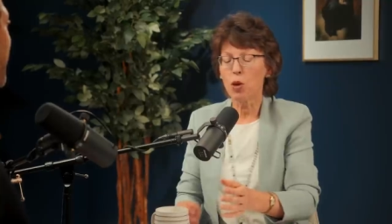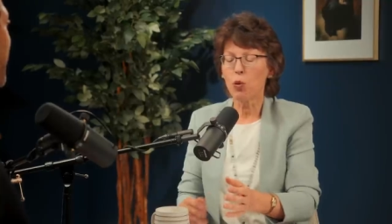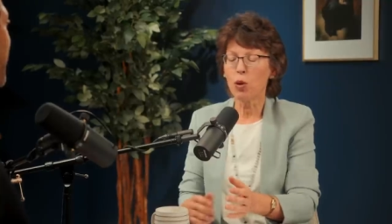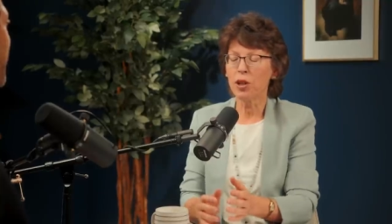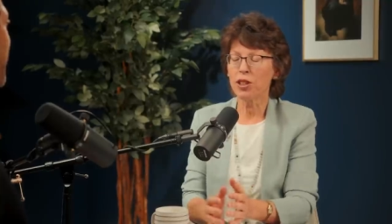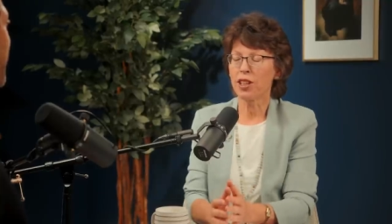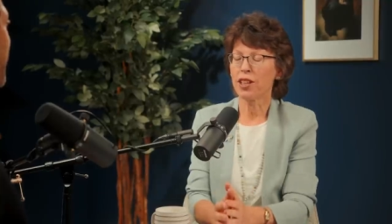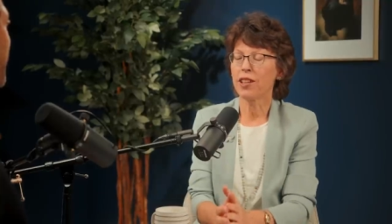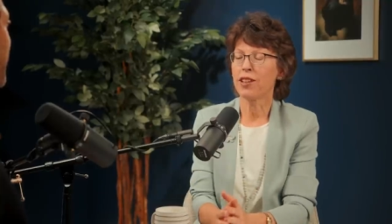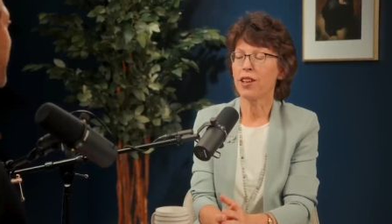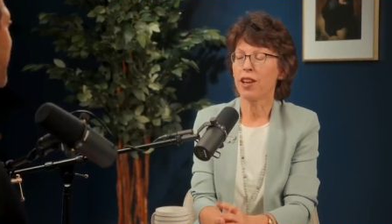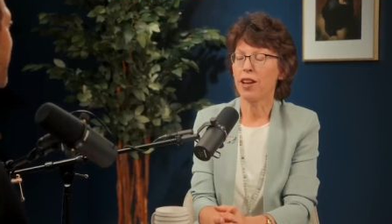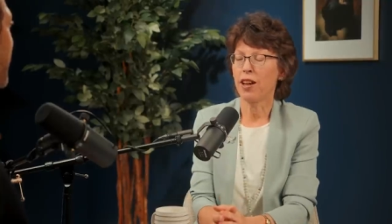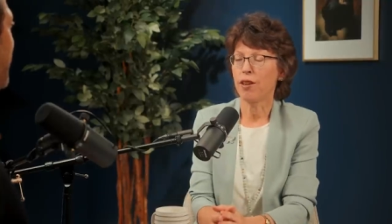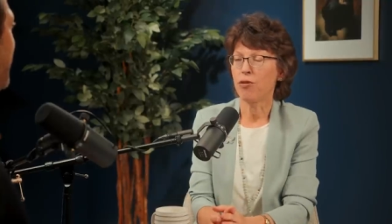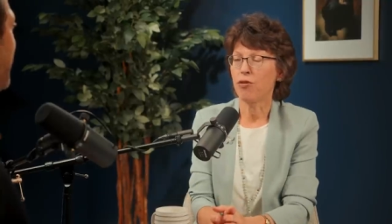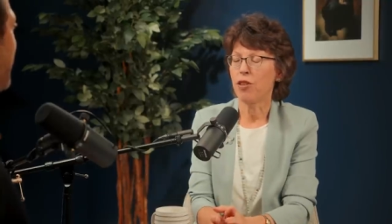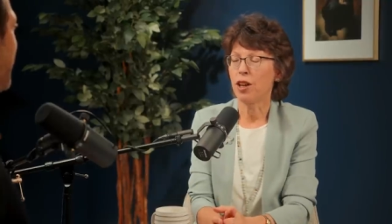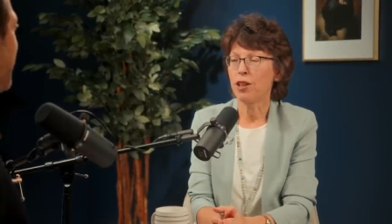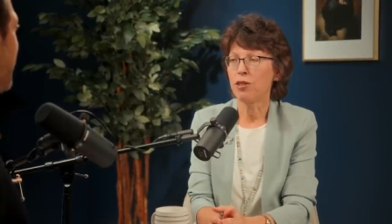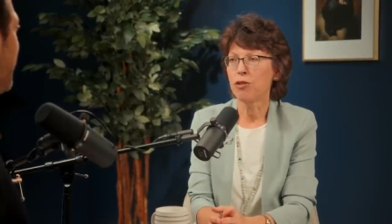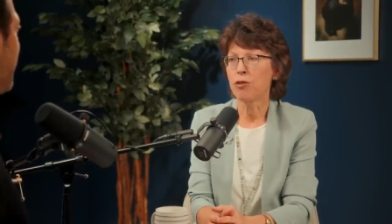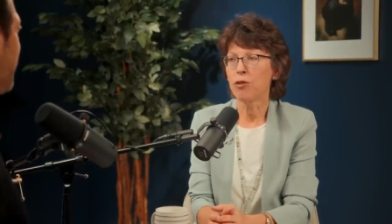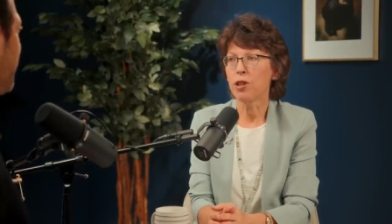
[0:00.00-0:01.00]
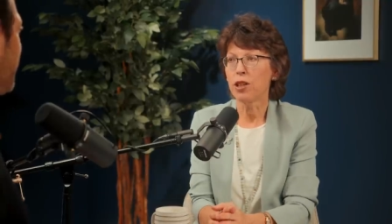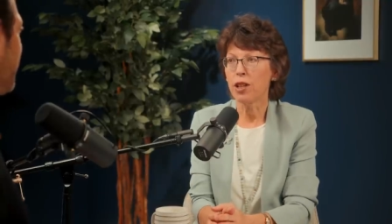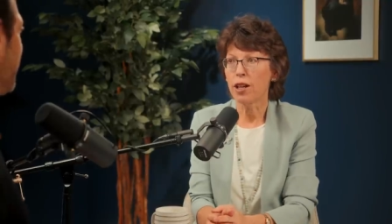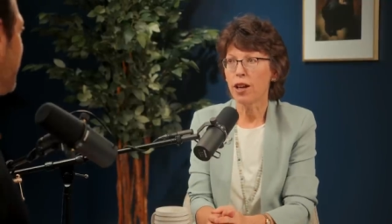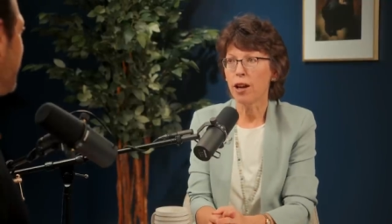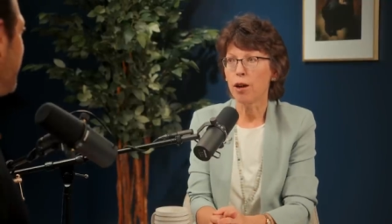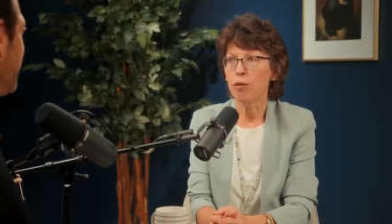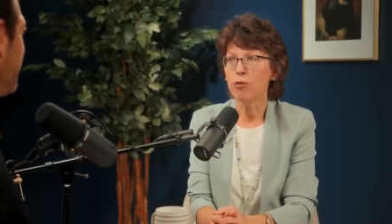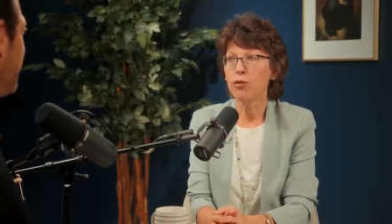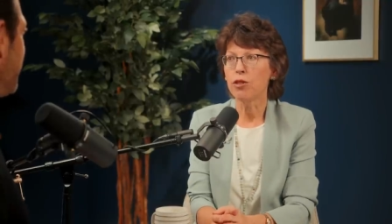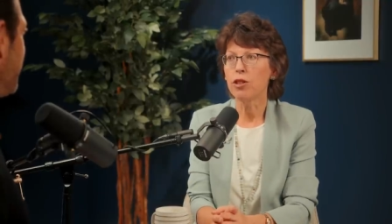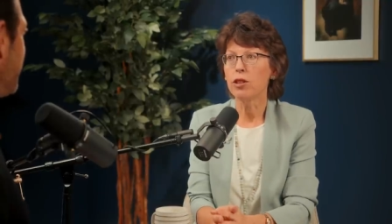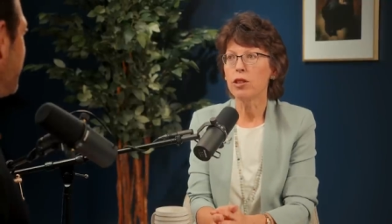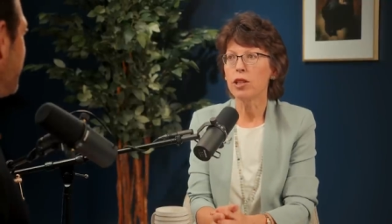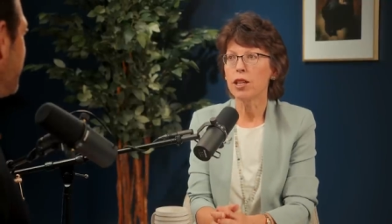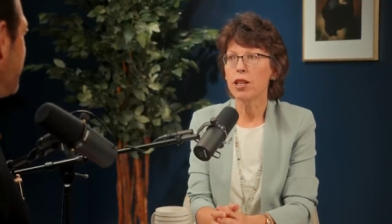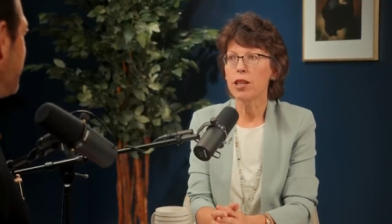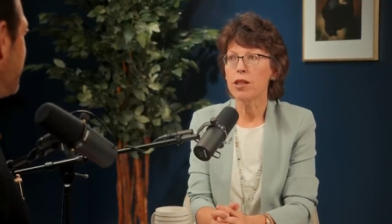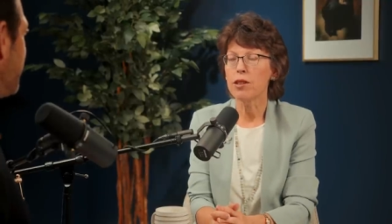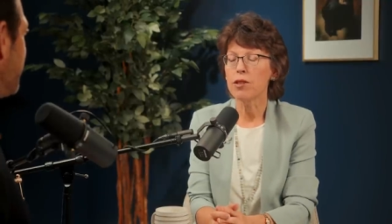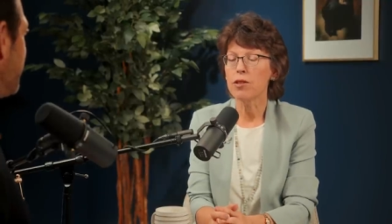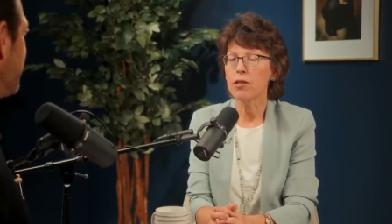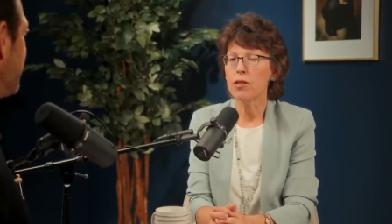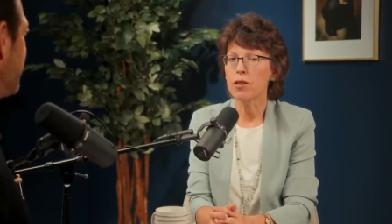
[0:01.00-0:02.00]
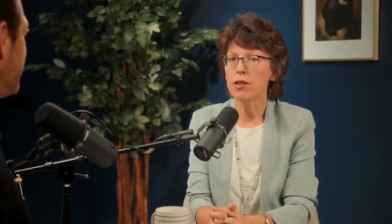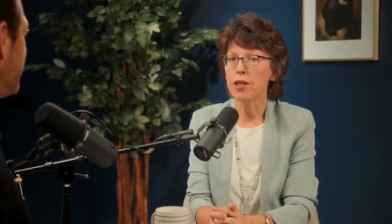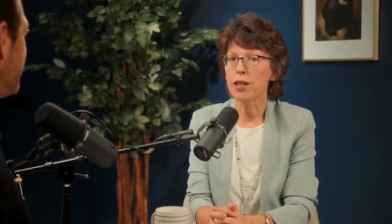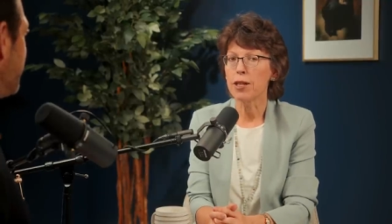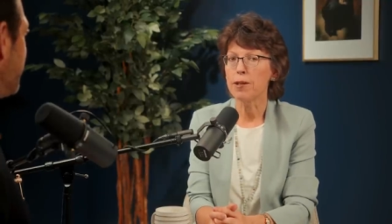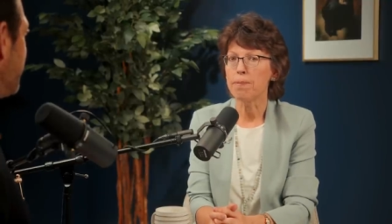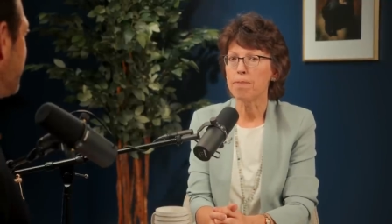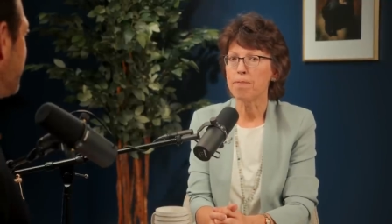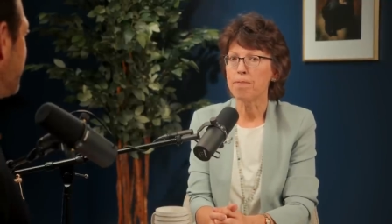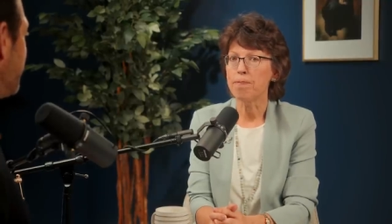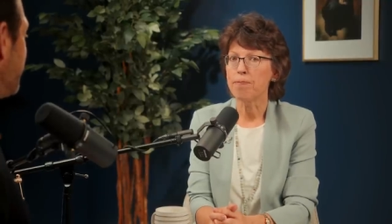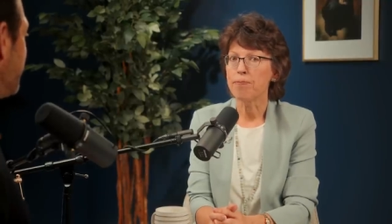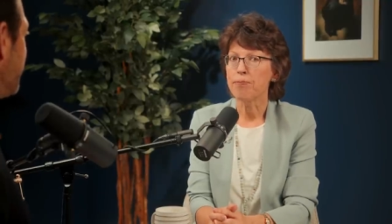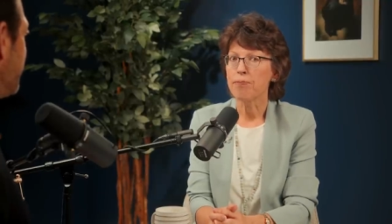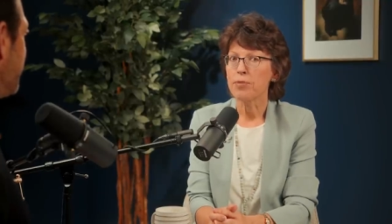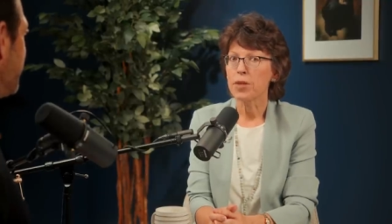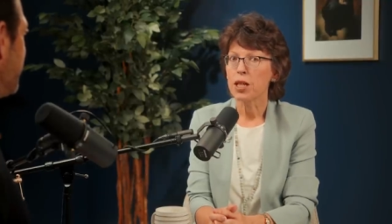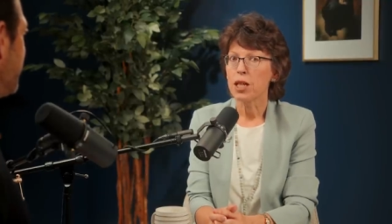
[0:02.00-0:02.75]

one thing that I found really helpful is um,